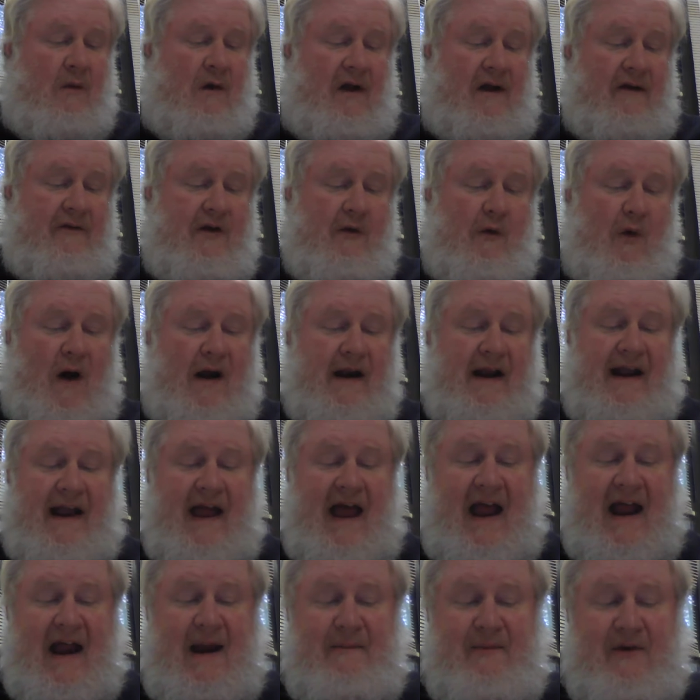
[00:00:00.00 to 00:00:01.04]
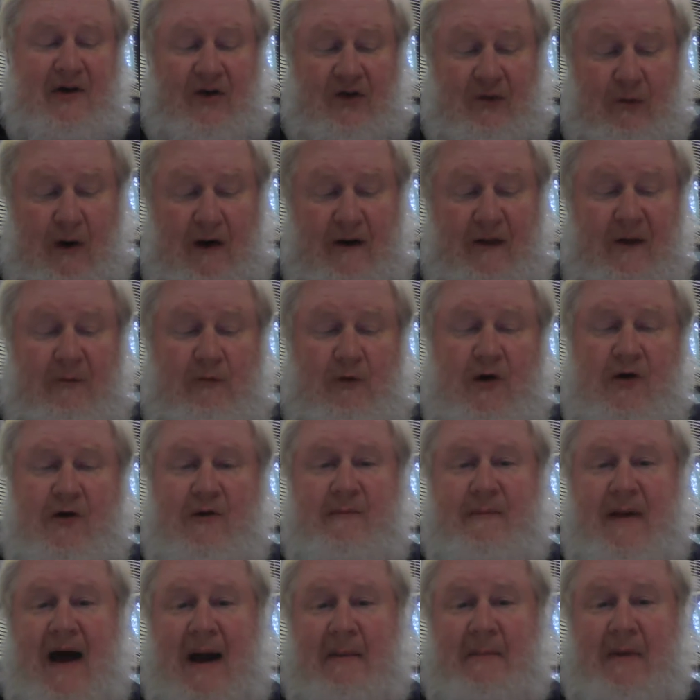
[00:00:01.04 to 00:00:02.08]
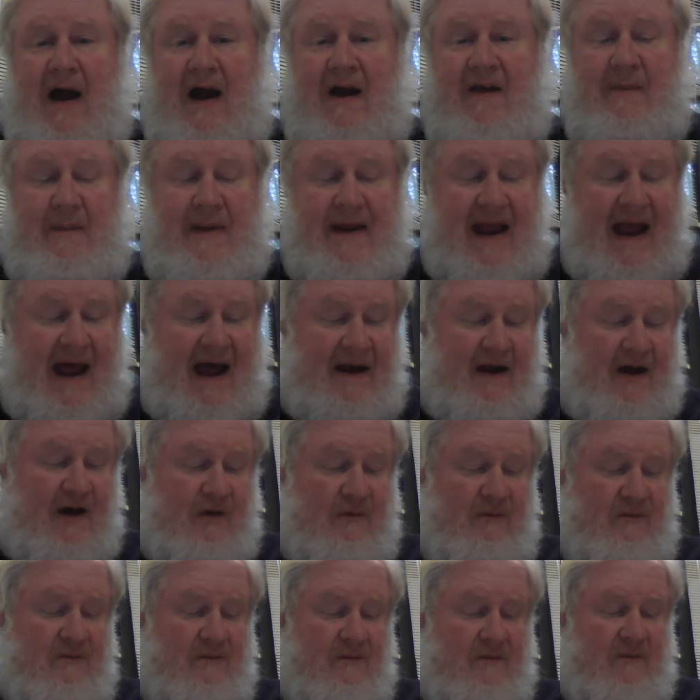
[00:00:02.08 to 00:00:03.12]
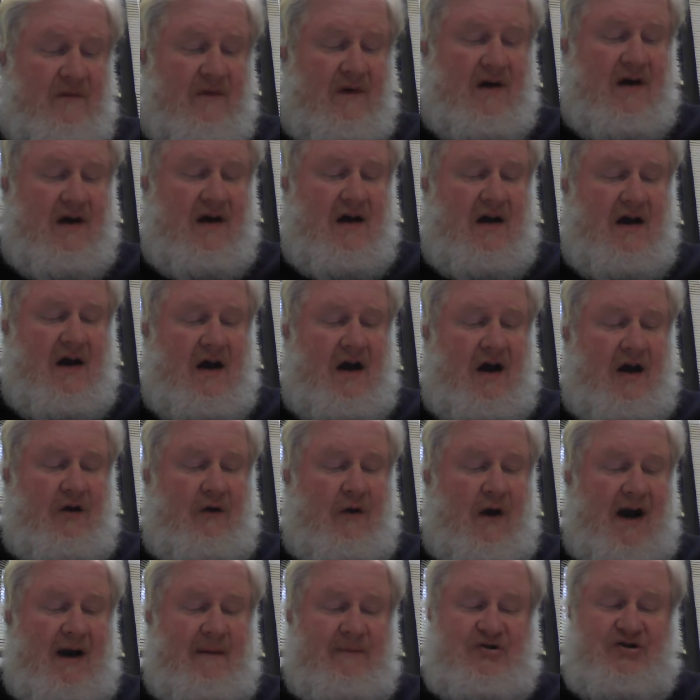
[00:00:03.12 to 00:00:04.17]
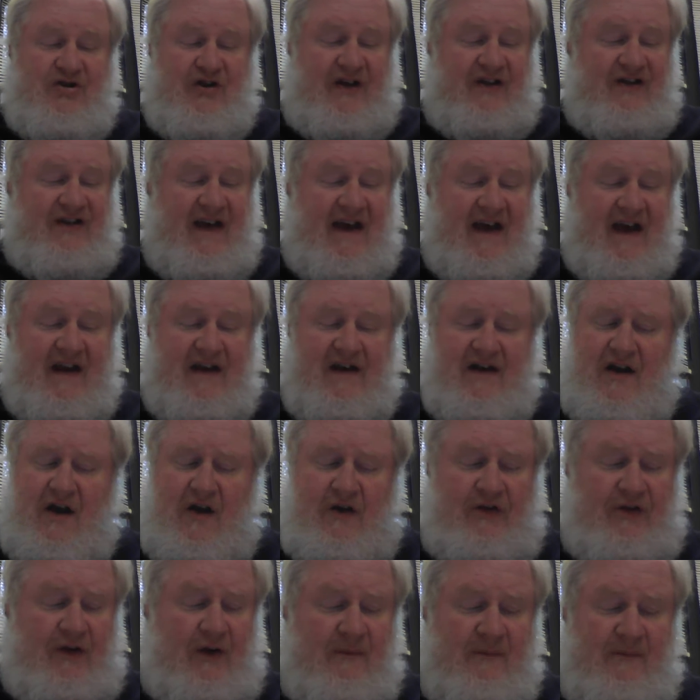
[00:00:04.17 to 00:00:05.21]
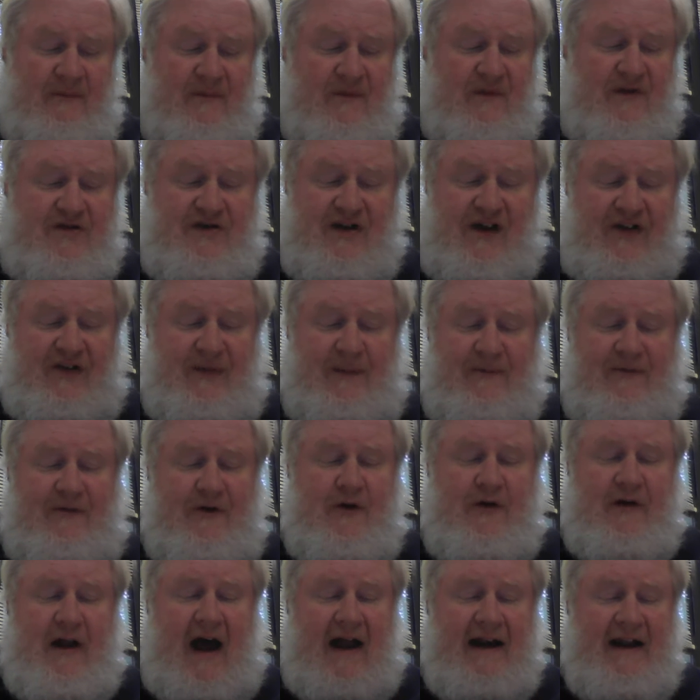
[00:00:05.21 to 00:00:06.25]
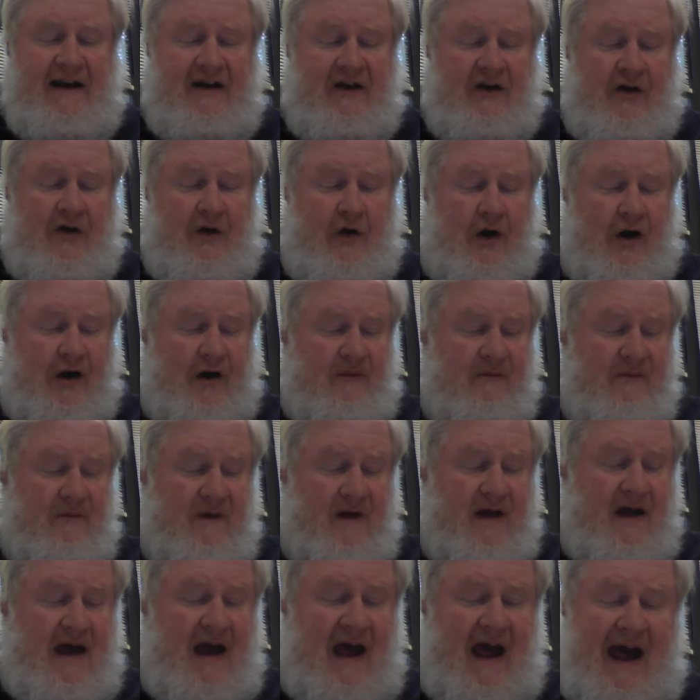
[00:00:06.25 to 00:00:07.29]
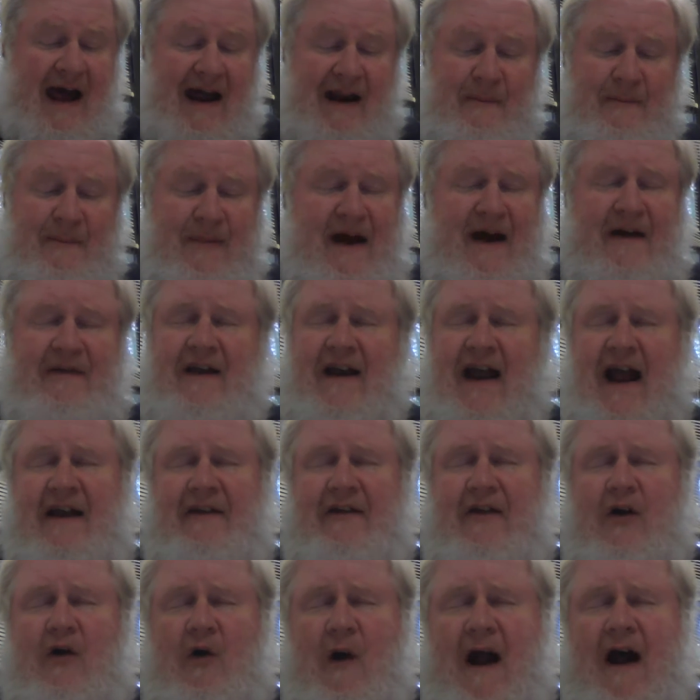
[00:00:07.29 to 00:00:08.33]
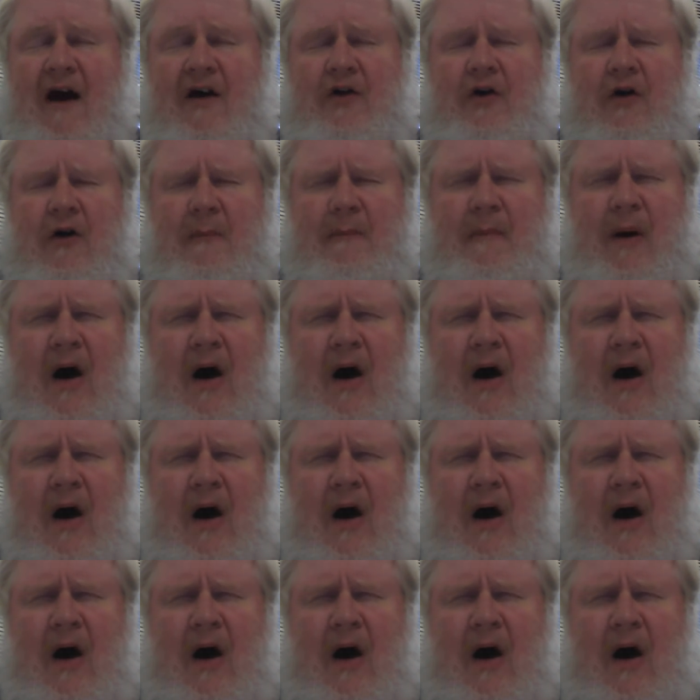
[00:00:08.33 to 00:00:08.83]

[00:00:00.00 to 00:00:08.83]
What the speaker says: "Well, if you want a game, there's one in the room back behind the piano." Graham shook his head. "No, sir, just some food I didn't cook, and a bed that ain't the ground or a